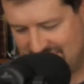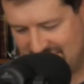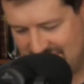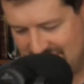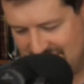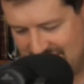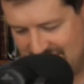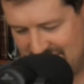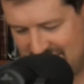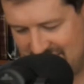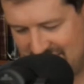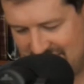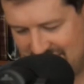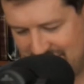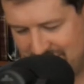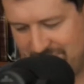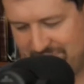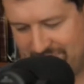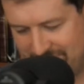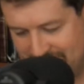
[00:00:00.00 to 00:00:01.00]

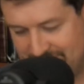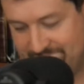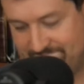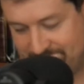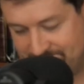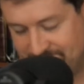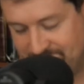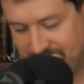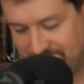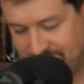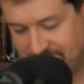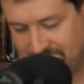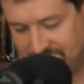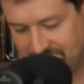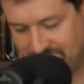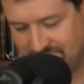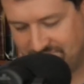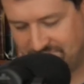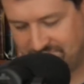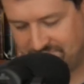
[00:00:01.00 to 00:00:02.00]

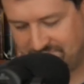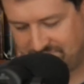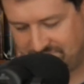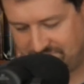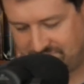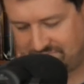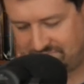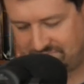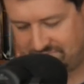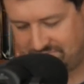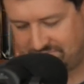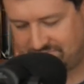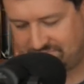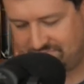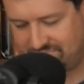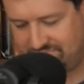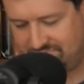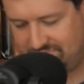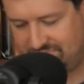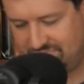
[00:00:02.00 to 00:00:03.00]

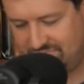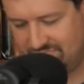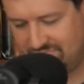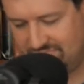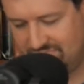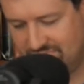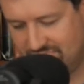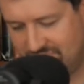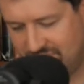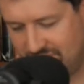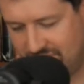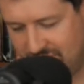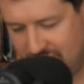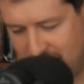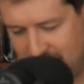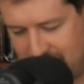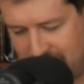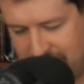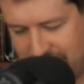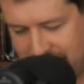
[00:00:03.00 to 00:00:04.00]

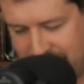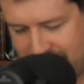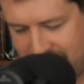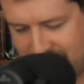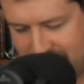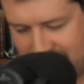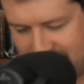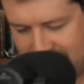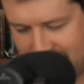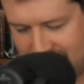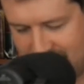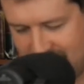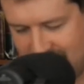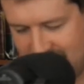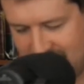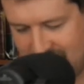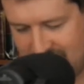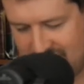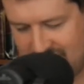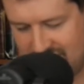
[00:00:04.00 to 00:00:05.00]

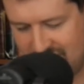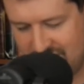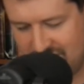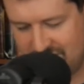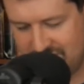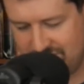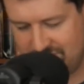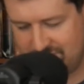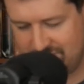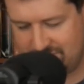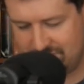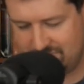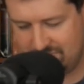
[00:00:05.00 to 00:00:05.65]
This person isn't speaking.